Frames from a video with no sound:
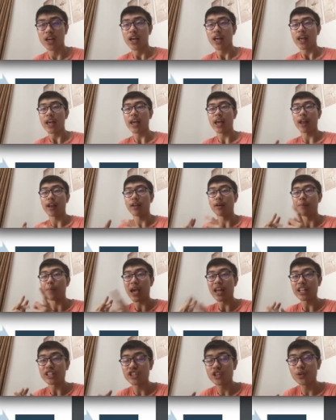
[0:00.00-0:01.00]
and a
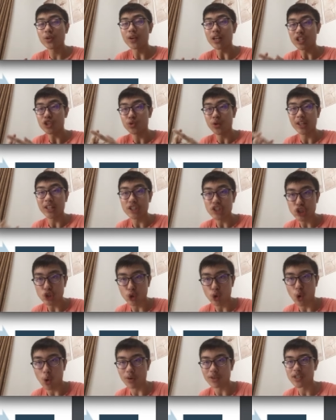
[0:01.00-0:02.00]
managerial and strategical
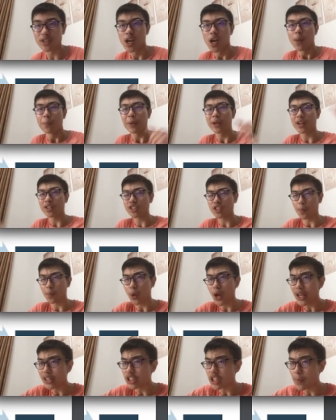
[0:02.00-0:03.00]
course because
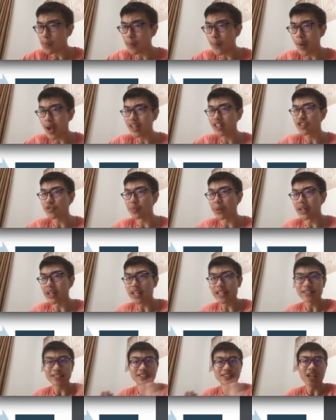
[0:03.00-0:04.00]
supply chain management
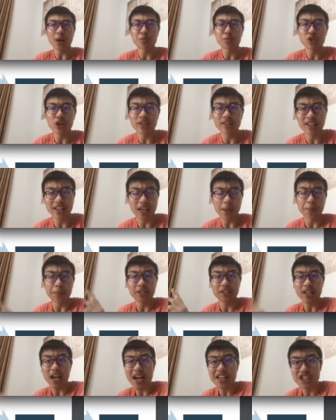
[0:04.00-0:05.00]
is a subject that can be
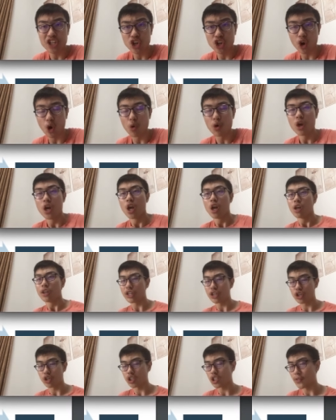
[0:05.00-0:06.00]
technical in
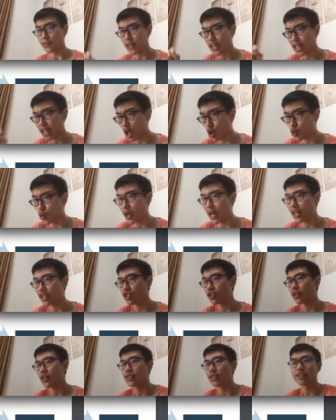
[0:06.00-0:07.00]
terms of
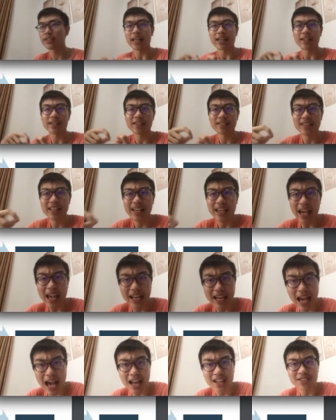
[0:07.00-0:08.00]
calculation, statistic,
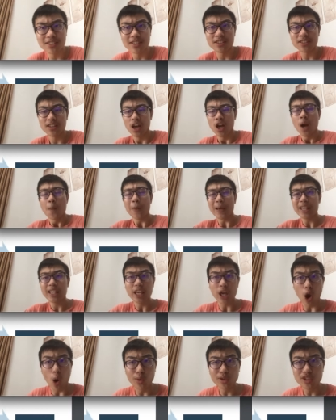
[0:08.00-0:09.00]
analysis, but it can
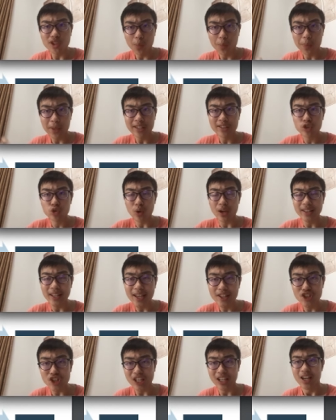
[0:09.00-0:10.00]
also be
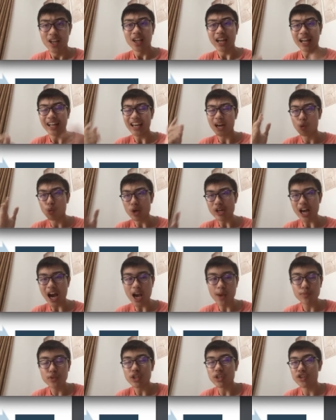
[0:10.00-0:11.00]
strategic. Like what
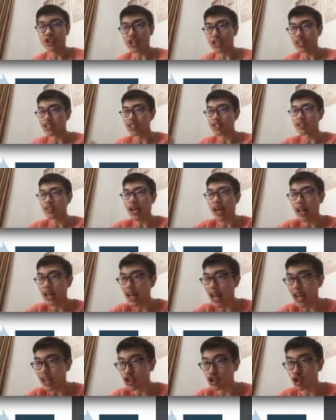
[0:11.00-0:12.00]
I'm teaching this 10
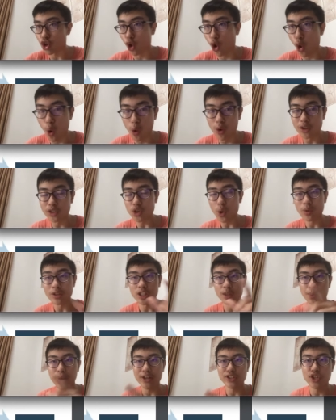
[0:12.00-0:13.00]
lecture course on
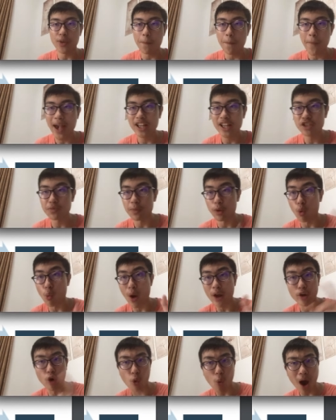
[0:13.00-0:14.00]
supply chain management
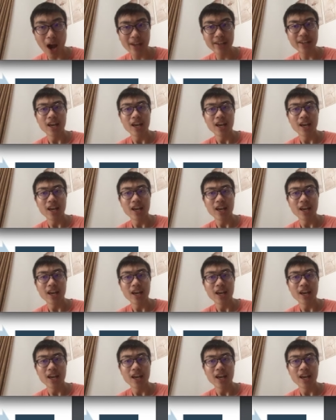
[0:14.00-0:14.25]
101